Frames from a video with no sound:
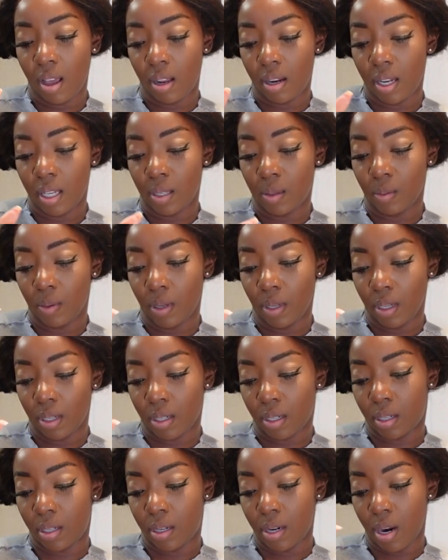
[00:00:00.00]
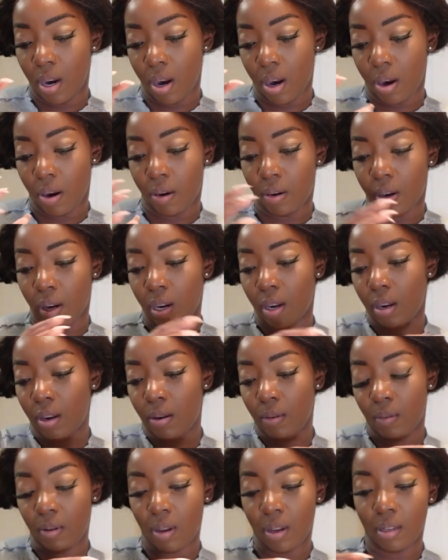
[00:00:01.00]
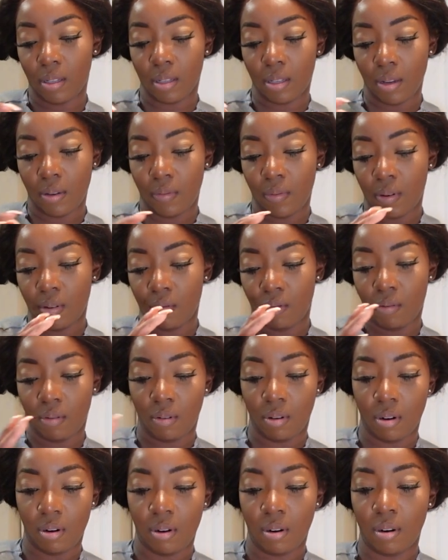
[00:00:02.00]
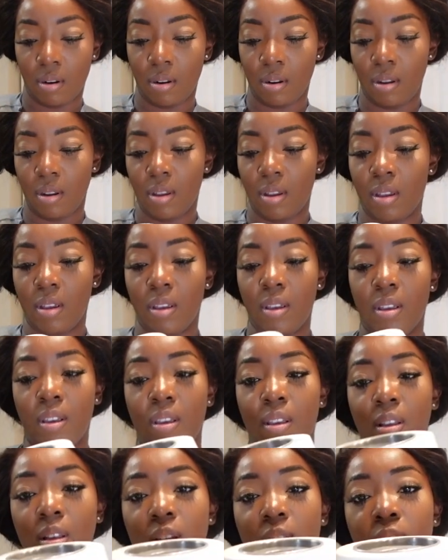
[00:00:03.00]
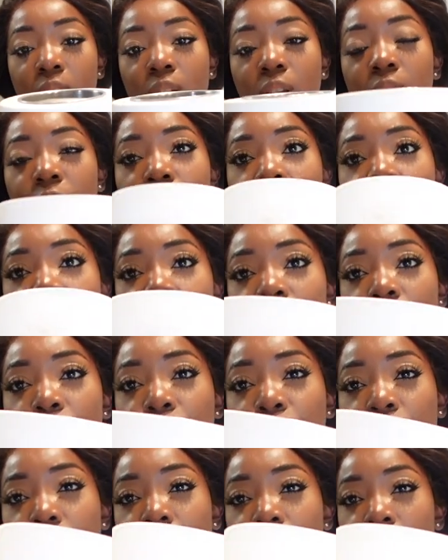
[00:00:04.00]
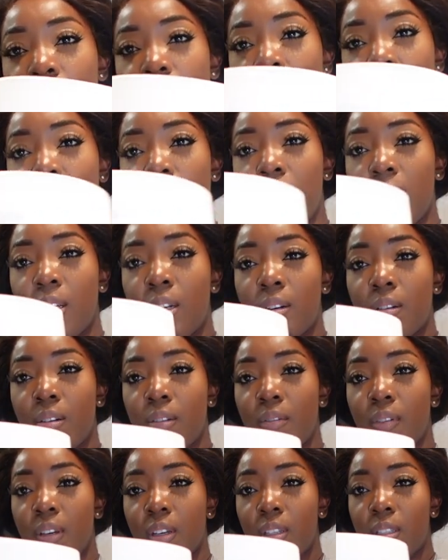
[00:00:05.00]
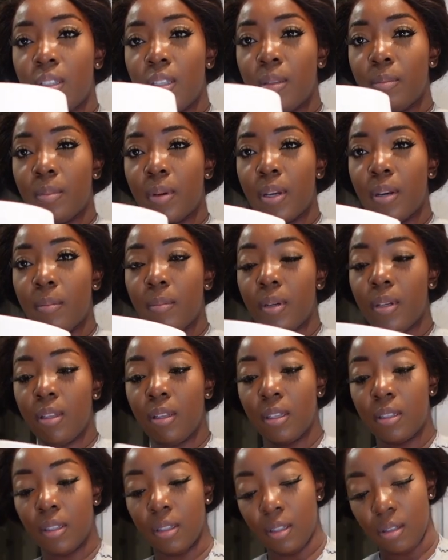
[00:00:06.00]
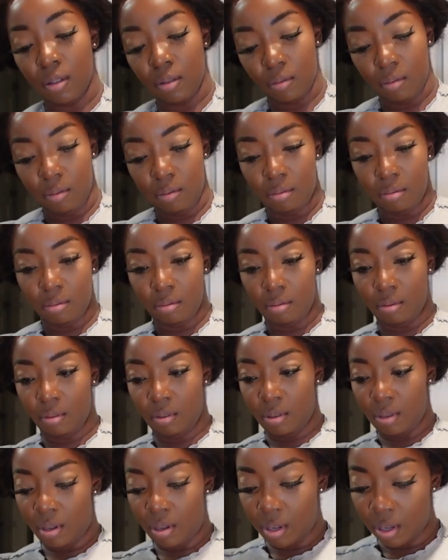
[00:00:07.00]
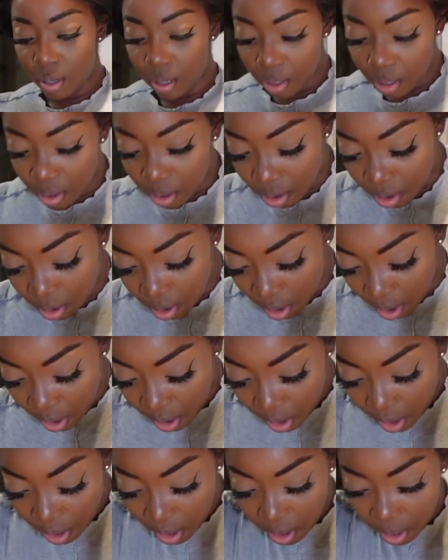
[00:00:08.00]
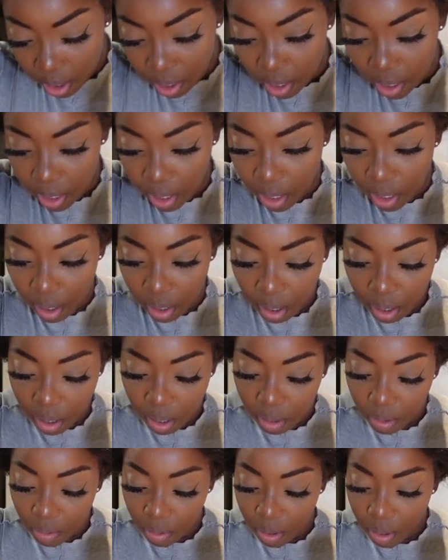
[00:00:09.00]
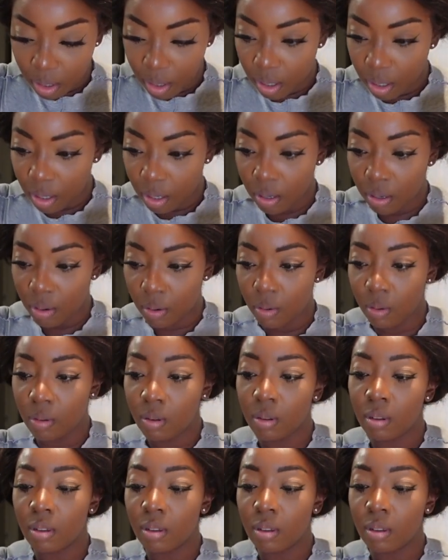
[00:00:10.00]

This one looked dirty. What's going on? That's the brand. I don't know if y'all can see the brand, but it looks a little dirty. Oh no.